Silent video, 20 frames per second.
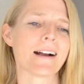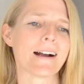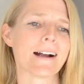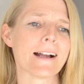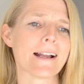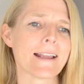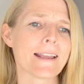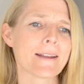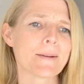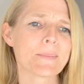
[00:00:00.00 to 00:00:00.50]

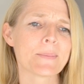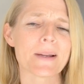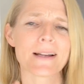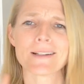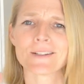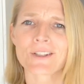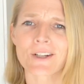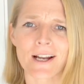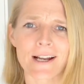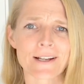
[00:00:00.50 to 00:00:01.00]
I am
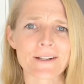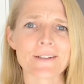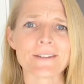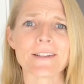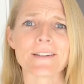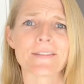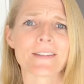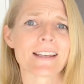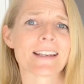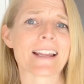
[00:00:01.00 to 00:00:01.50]
a child
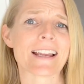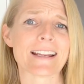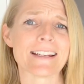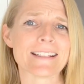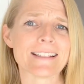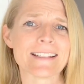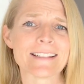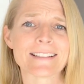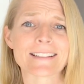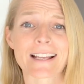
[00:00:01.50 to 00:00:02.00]
of the
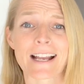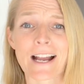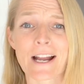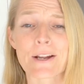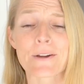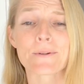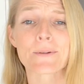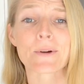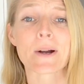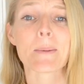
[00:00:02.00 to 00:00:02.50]
90s. I
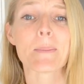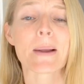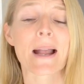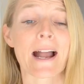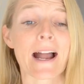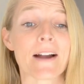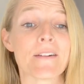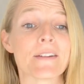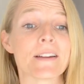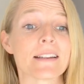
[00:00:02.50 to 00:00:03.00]
grew up
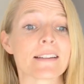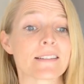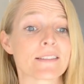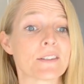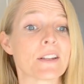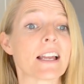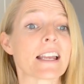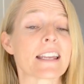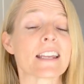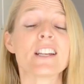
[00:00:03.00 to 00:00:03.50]
having
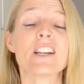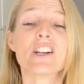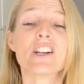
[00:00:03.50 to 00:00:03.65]
like